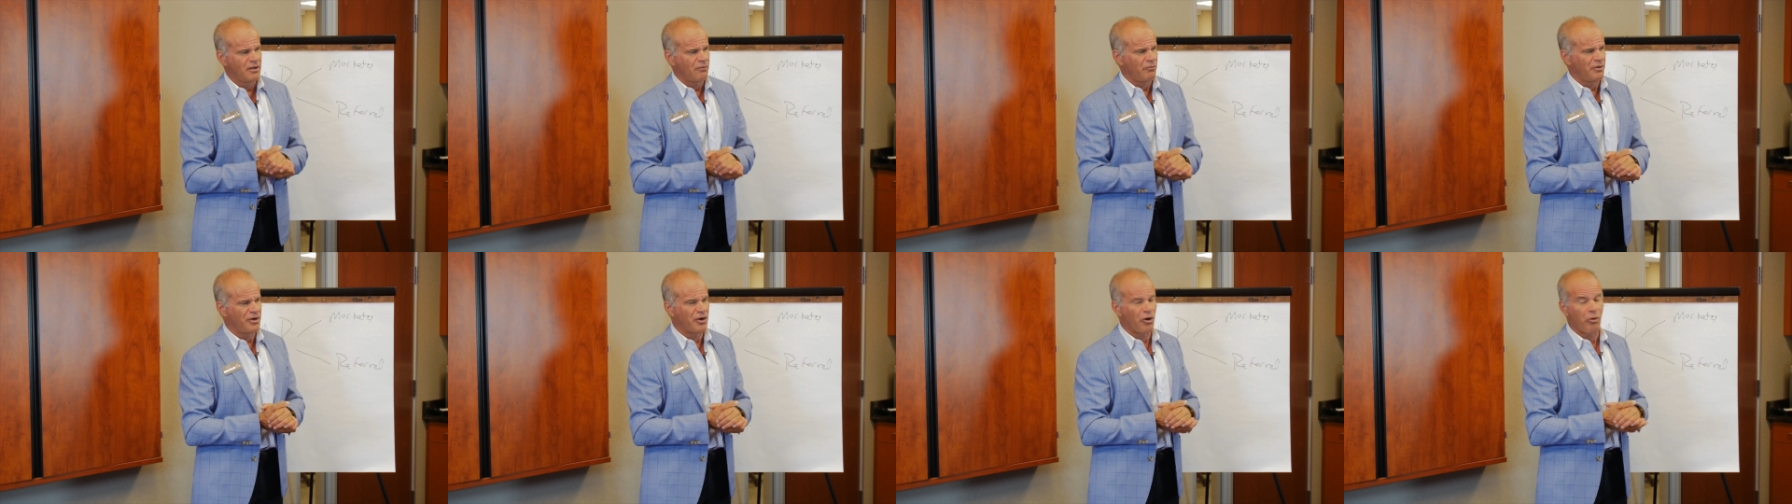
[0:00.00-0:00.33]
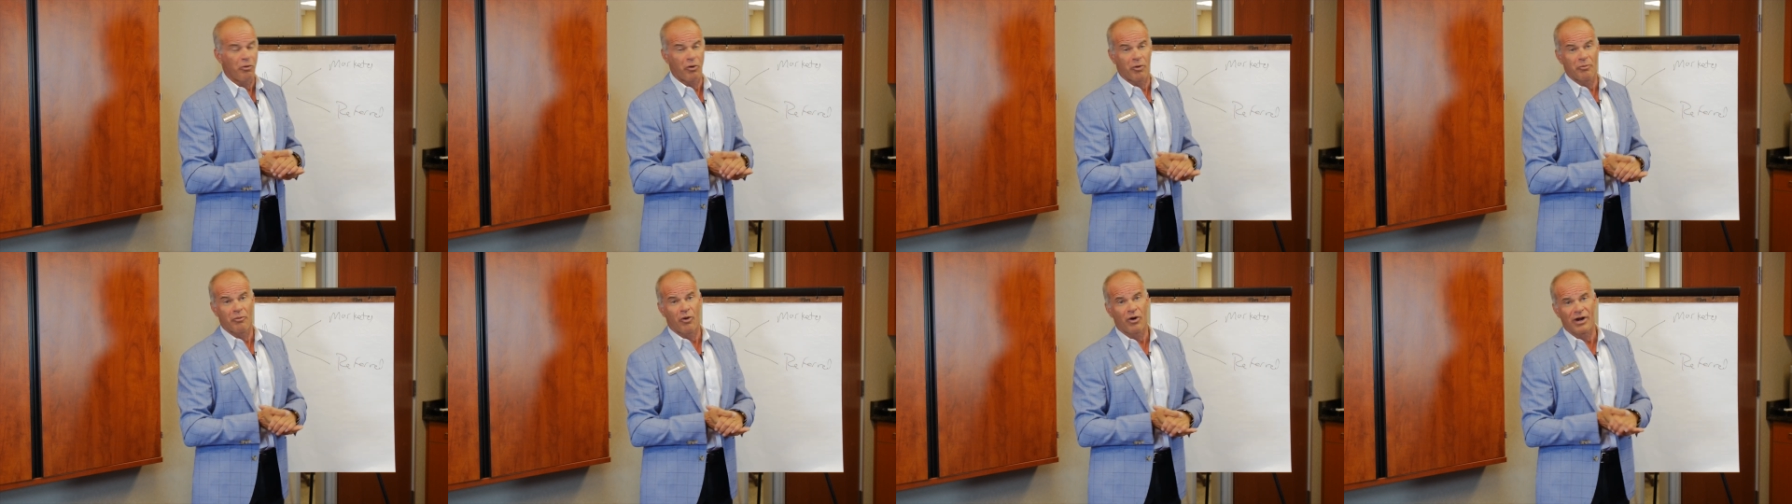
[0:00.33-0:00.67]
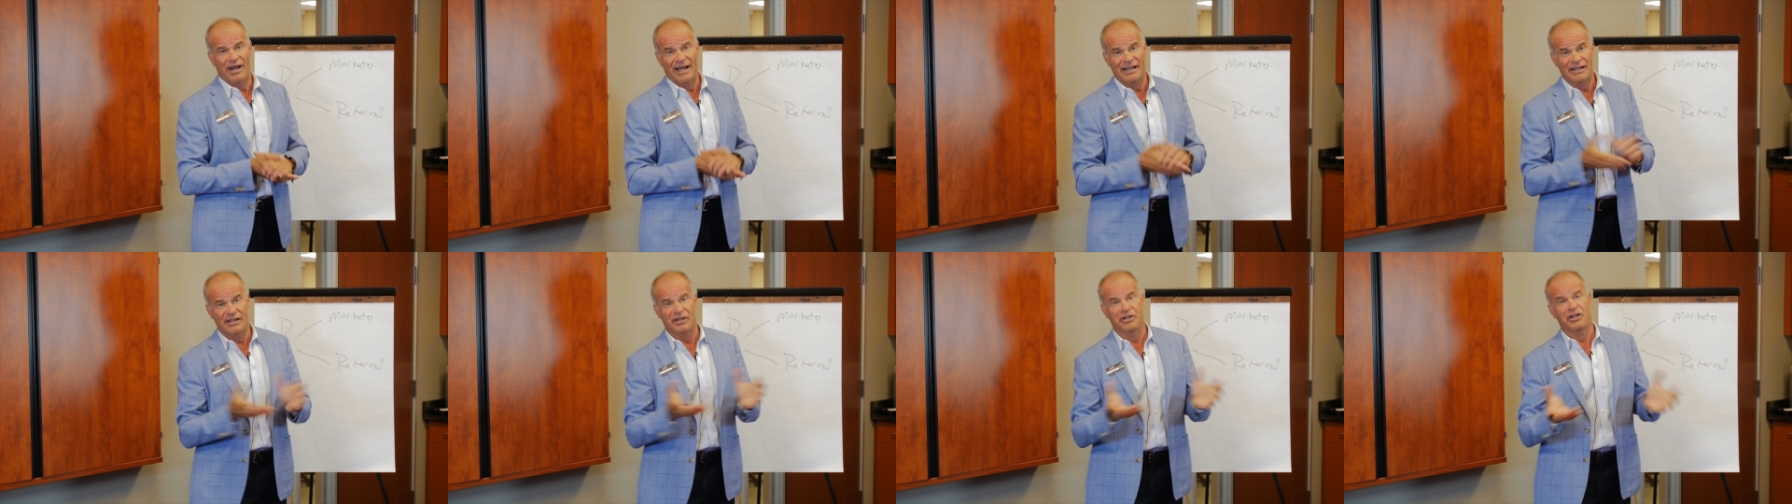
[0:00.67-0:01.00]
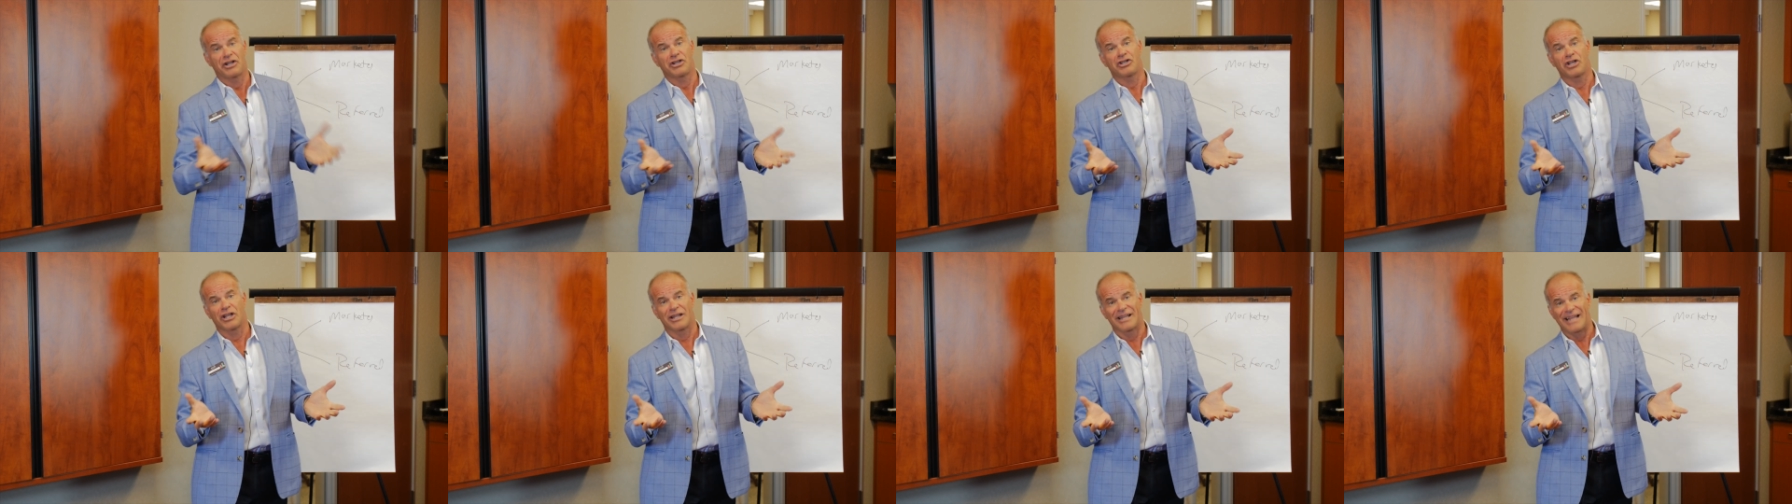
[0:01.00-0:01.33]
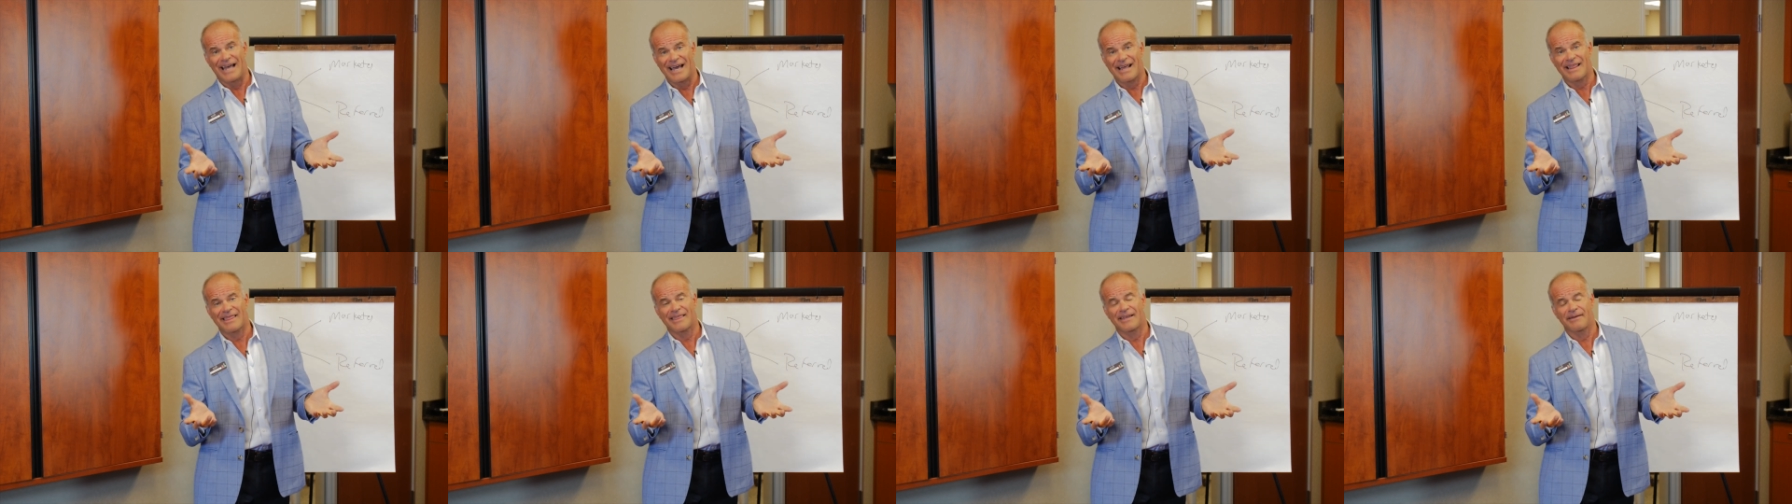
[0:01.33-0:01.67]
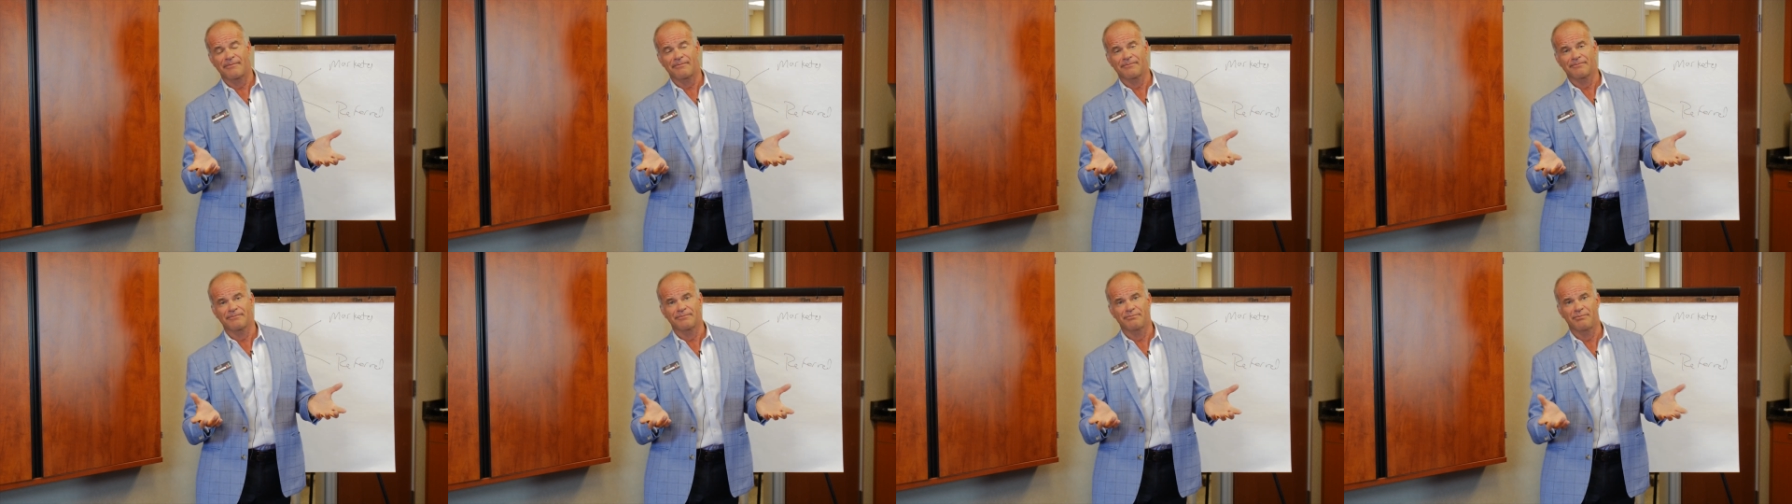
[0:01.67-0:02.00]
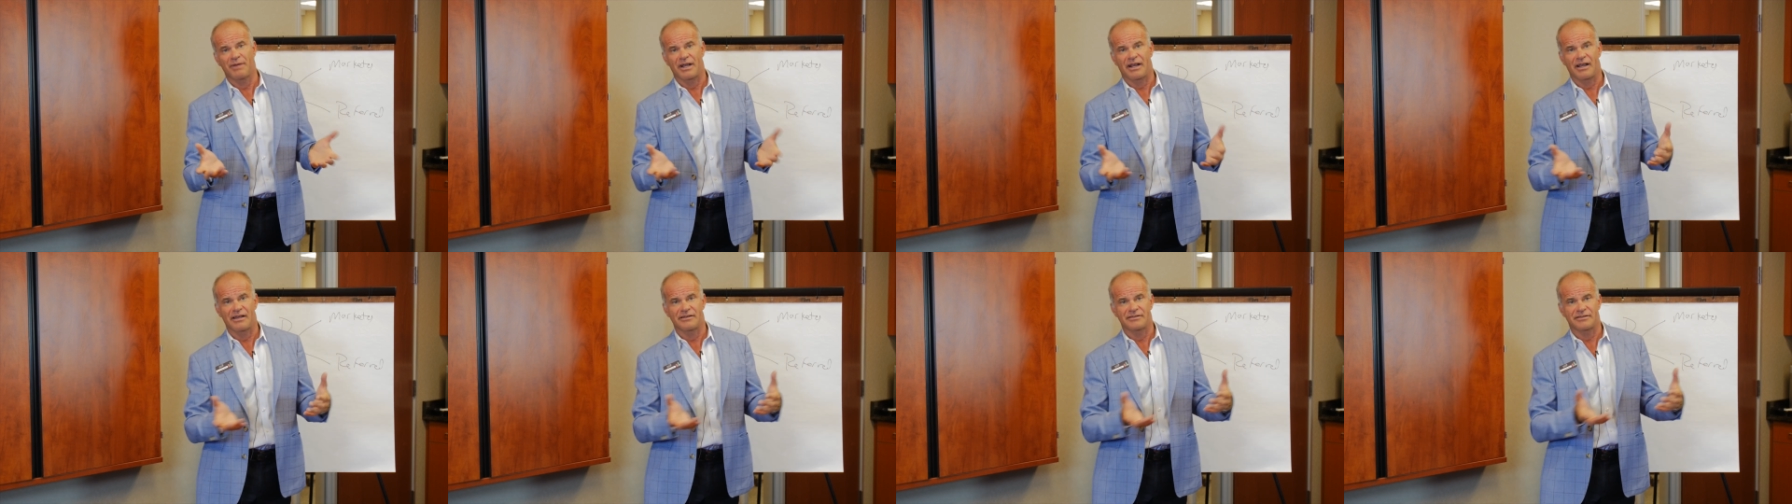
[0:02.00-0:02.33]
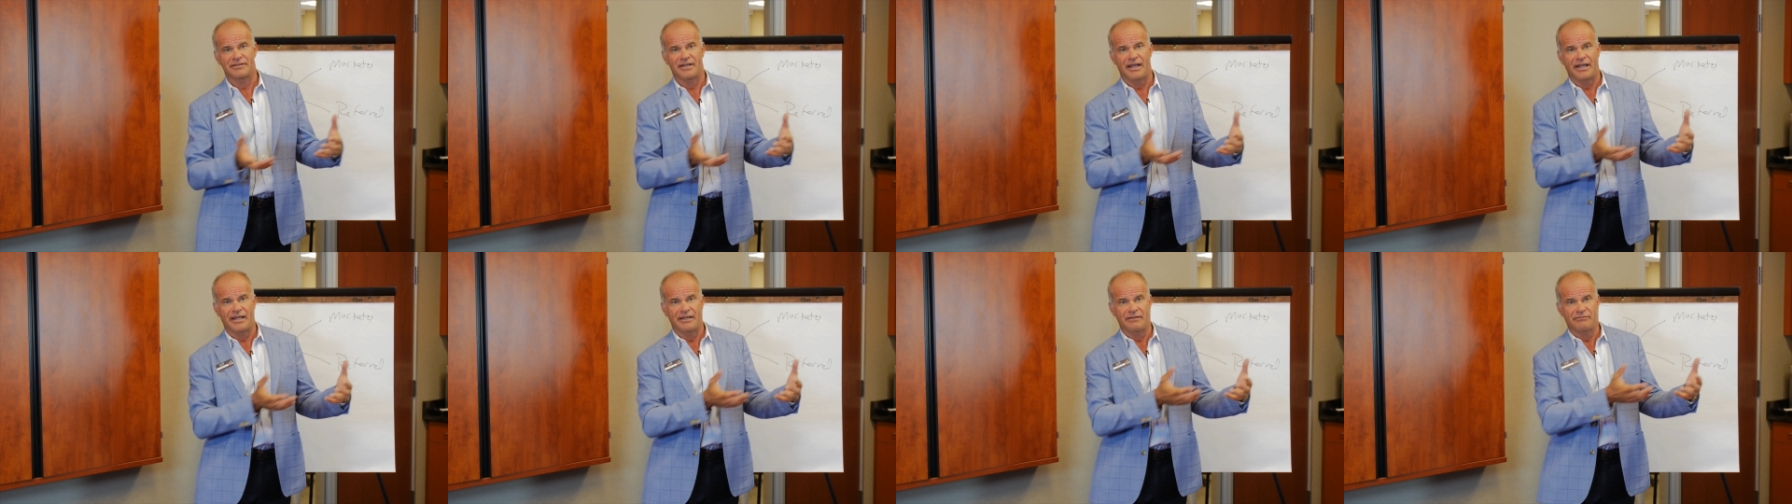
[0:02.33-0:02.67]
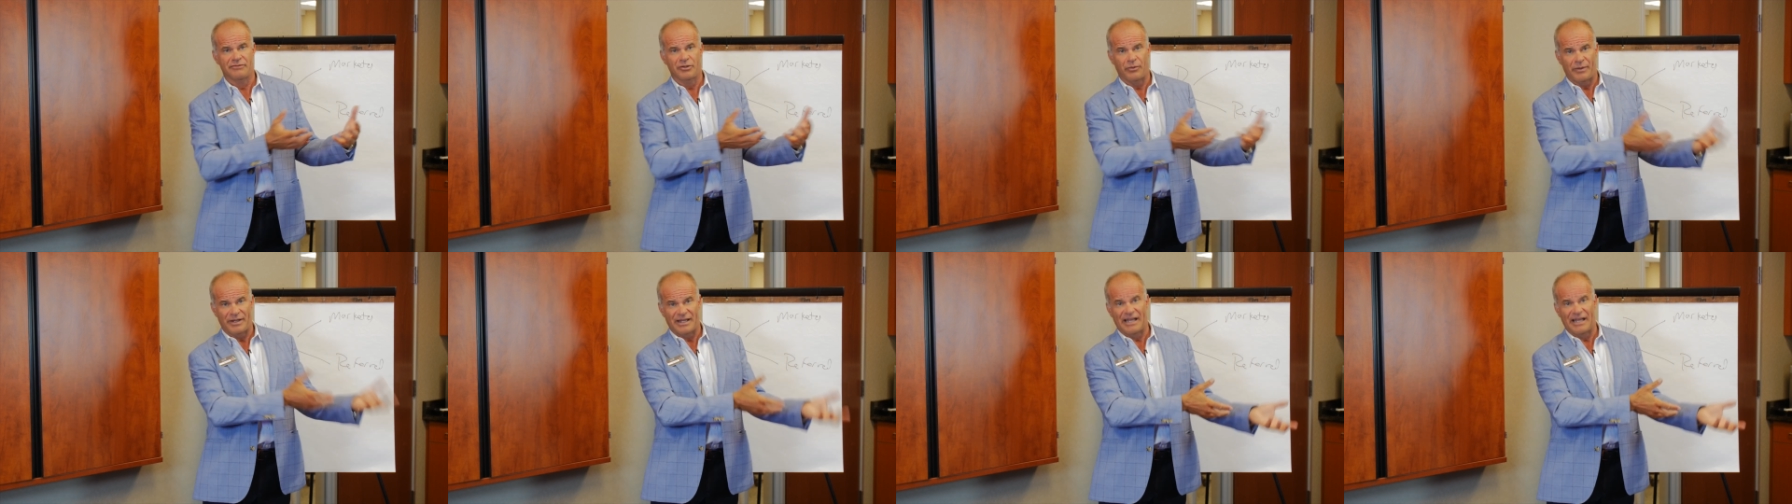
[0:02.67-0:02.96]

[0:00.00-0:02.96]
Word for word: We know we're more likely to like them because they, you know, we